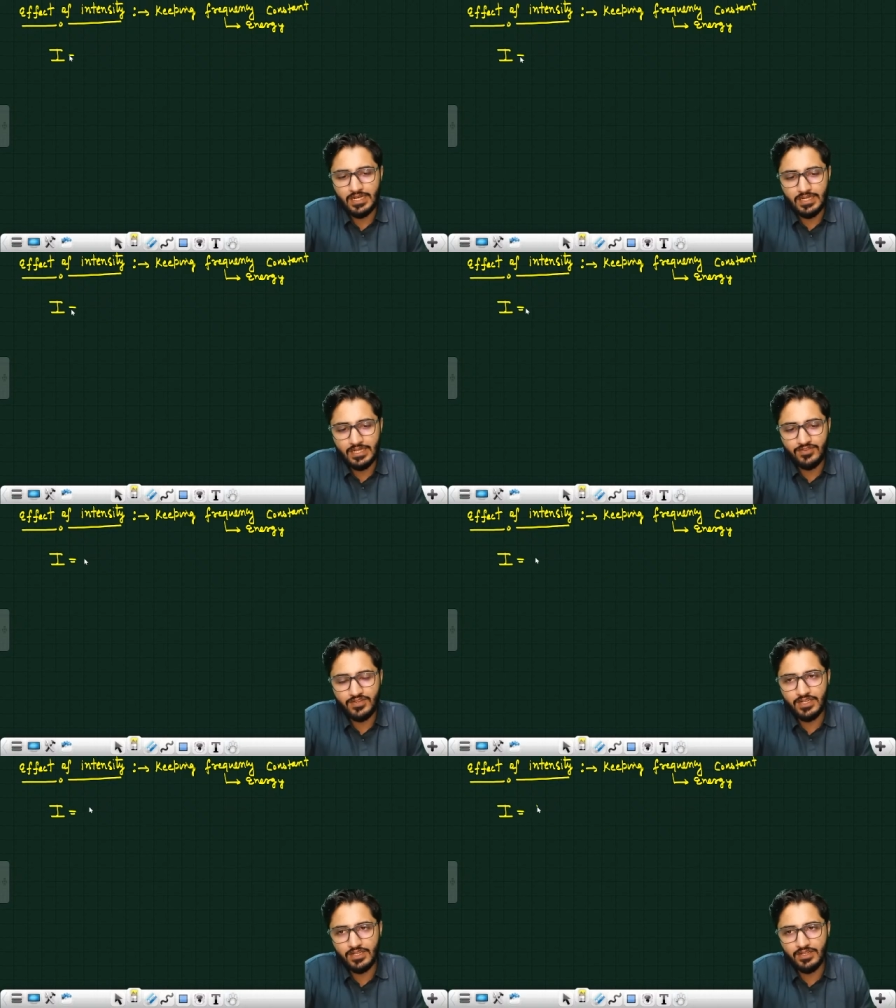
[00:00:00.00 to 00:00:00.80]

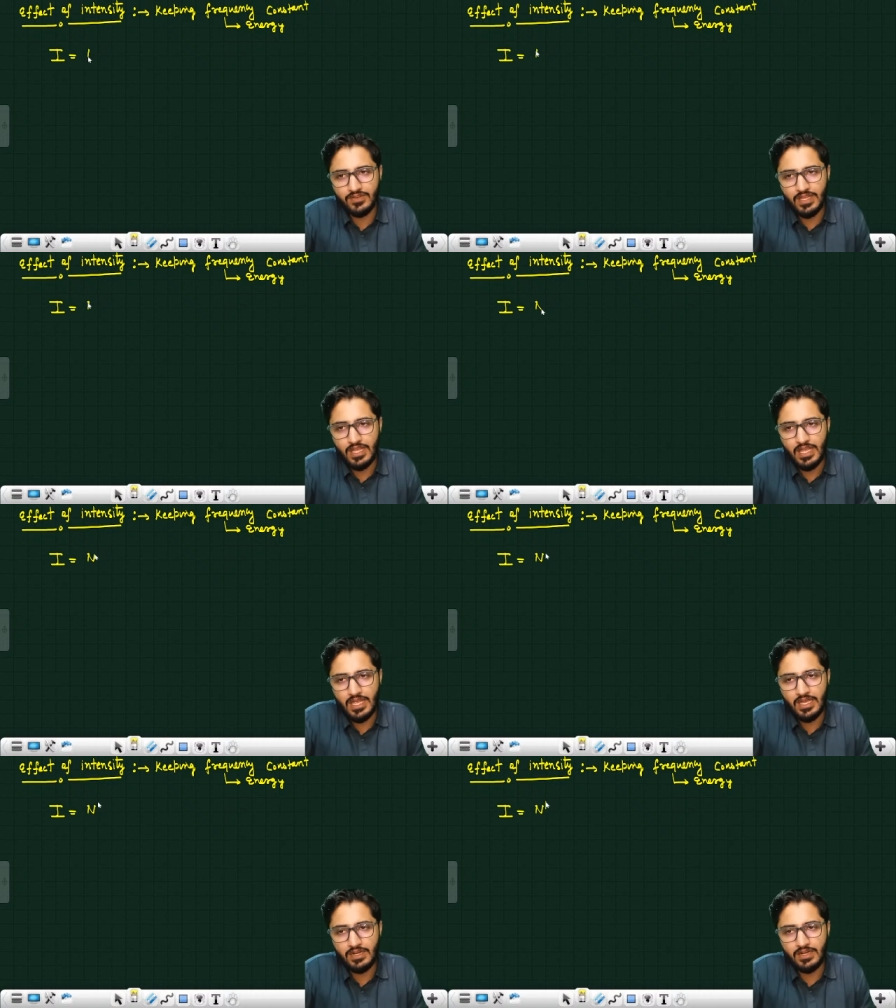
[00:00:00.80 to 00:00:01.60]
Intensity is
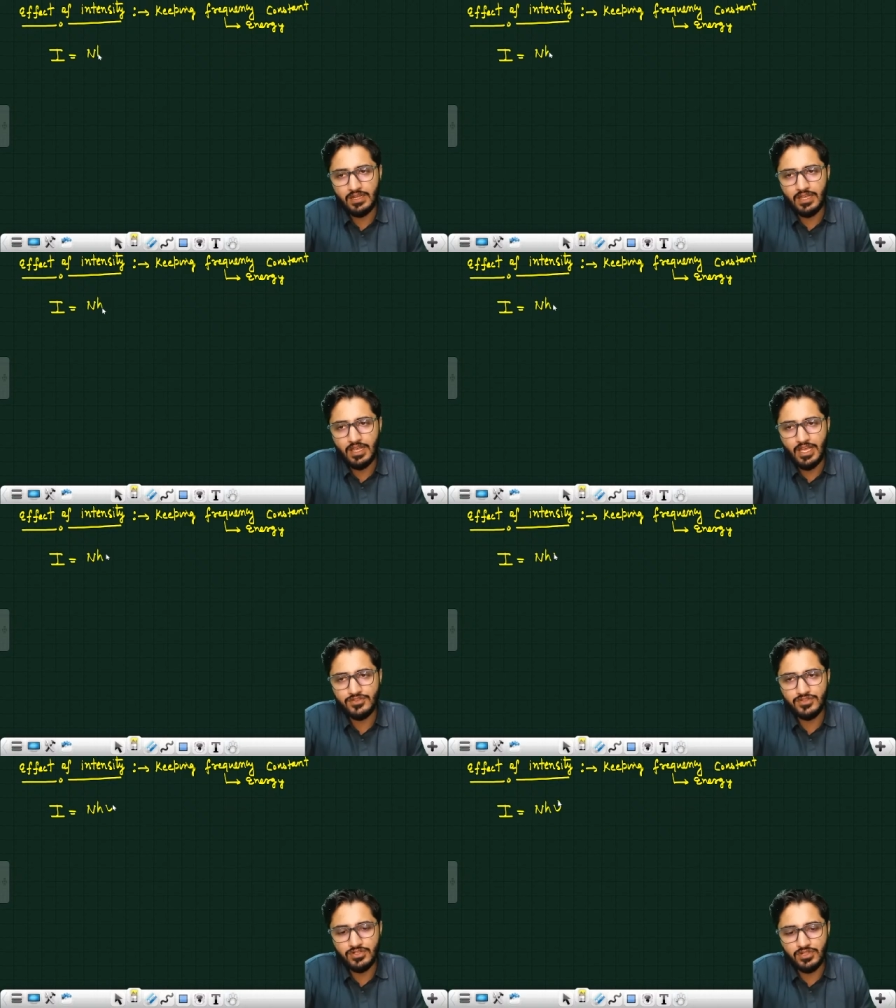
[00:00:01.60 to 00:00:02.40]
NH